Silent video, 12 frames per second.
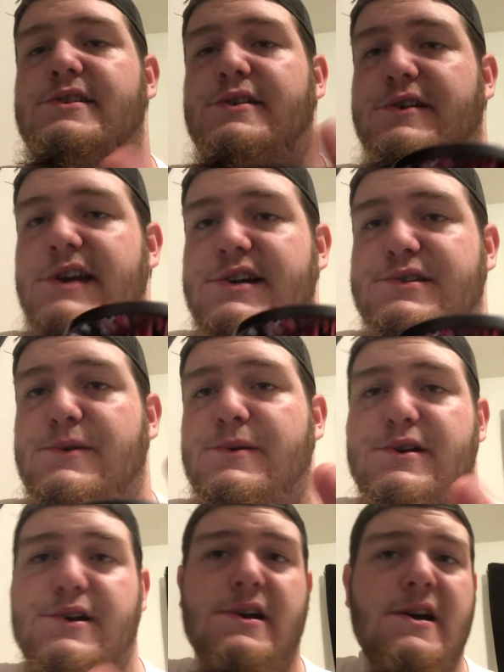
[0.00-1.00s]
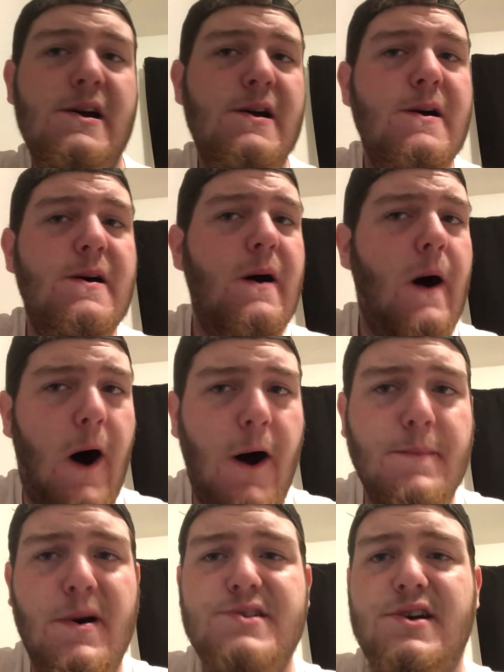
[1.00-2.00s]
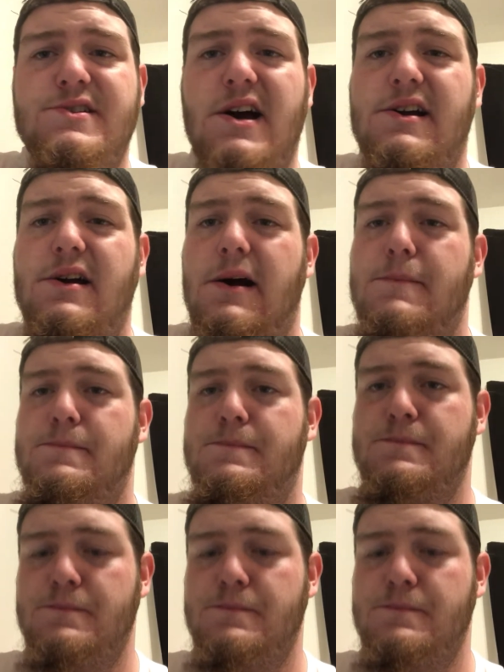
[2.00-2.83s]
your next order on mudjug.com.